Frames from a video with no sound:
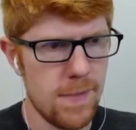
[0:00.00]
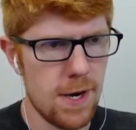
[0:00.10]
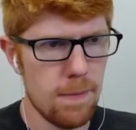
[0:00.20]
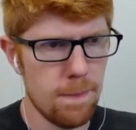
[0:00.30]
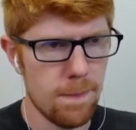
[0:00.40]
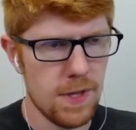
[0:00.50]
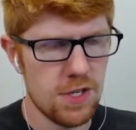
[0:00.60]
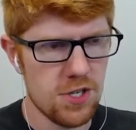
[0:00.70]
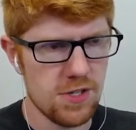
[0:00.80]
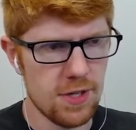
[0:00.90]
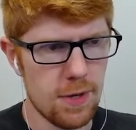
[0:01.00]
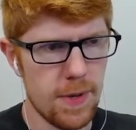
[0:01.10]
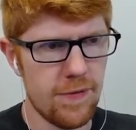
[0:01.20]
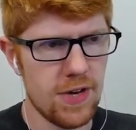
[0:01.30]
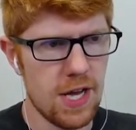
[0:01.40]
you know? Just a little bit
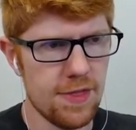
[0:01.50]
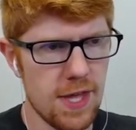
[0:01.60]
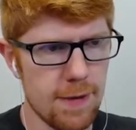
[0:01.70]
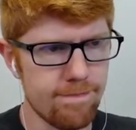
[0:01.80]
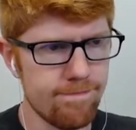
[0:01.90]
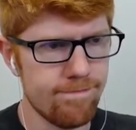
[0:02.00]
of a thing.